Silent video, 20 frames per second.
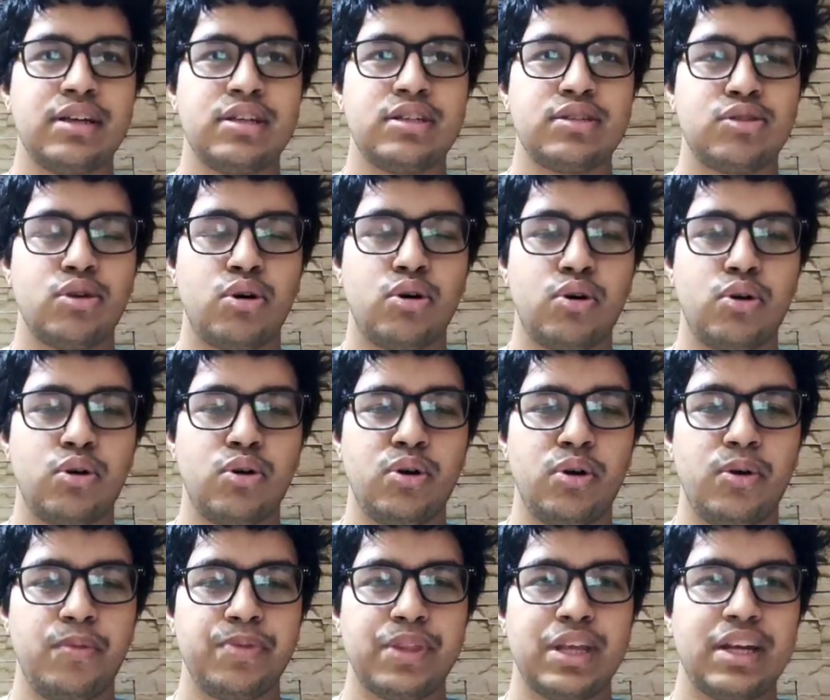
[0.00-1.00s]

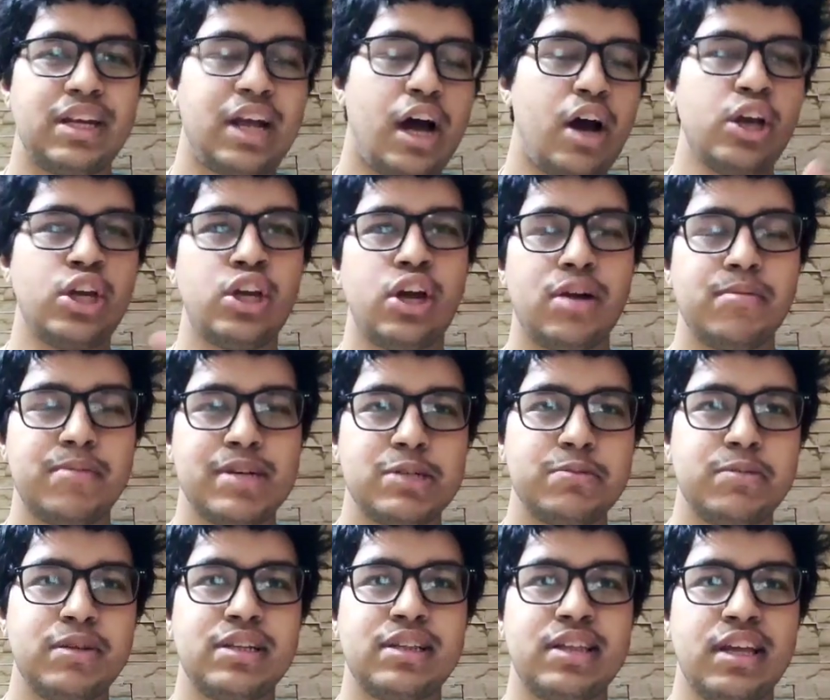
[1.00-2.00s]
So now you all
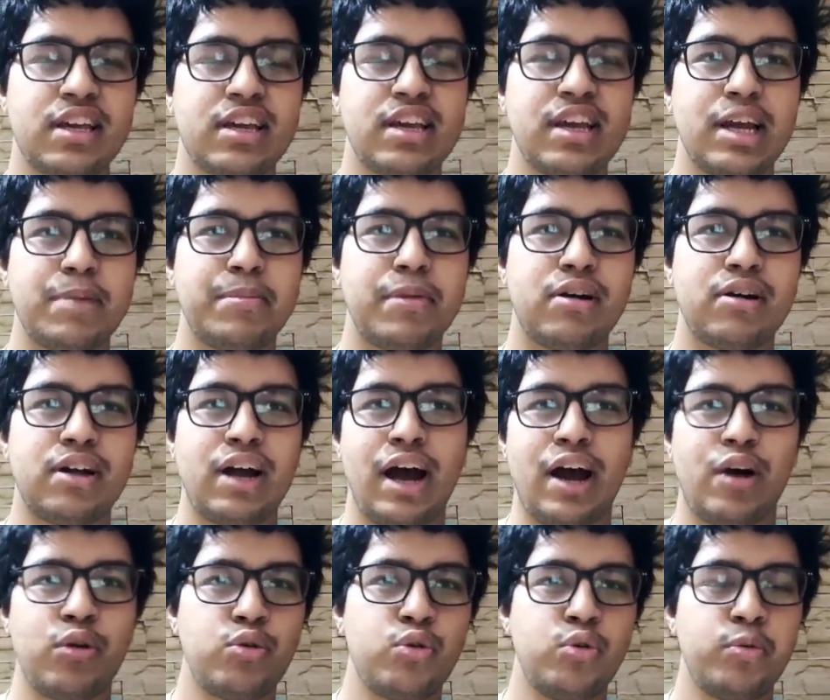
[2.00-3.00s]
must be thinking about
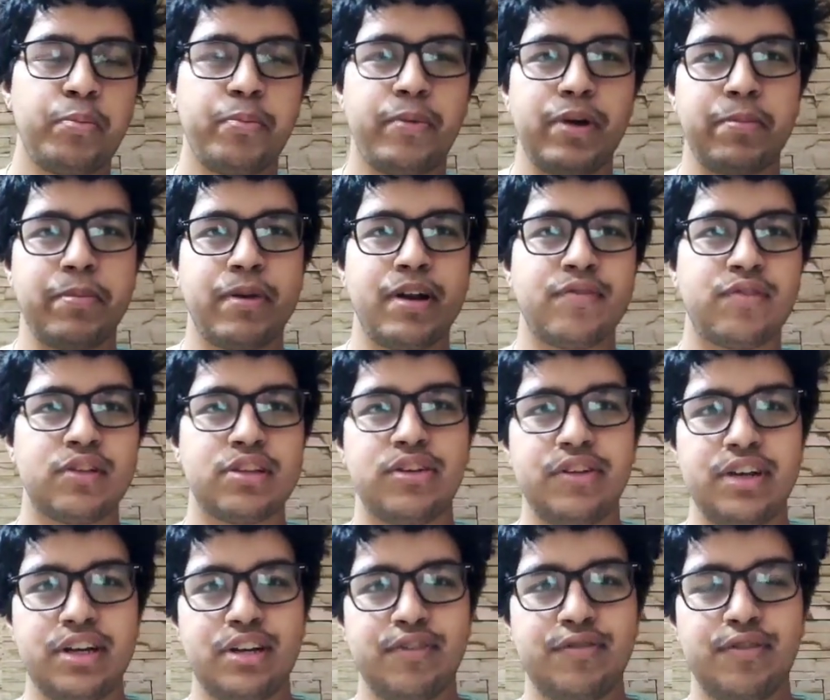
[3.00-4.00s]
how to prepare for the
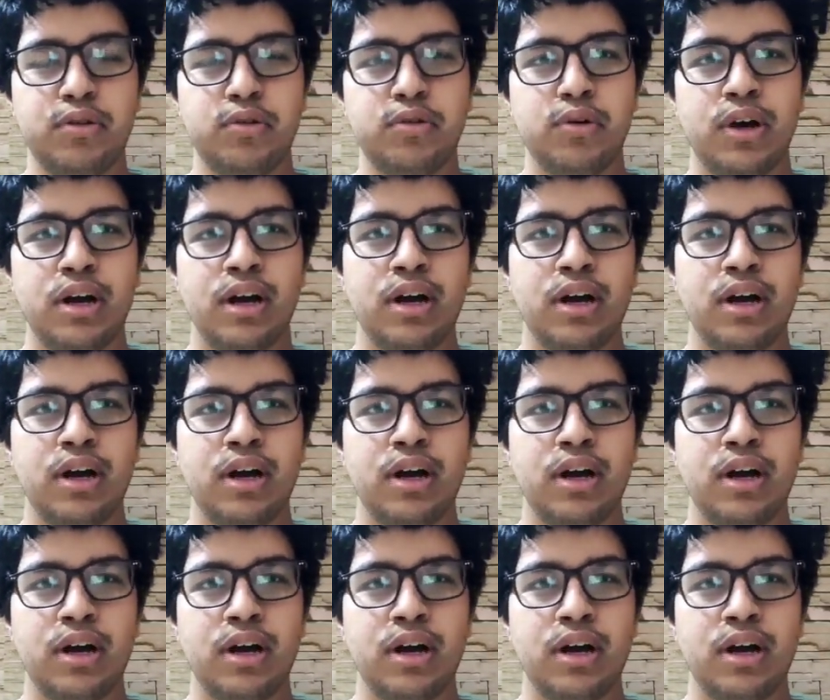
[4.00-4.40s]
interview,